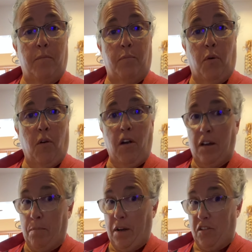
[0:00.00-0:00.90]

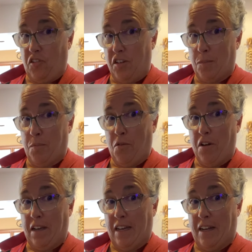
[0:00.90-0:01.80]
pork, but it's just
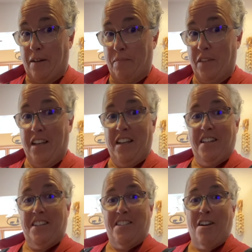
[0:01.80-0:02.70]
pork in it.
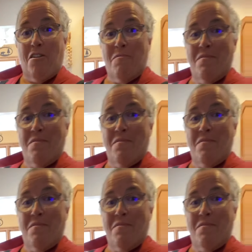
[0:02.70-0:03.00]
So,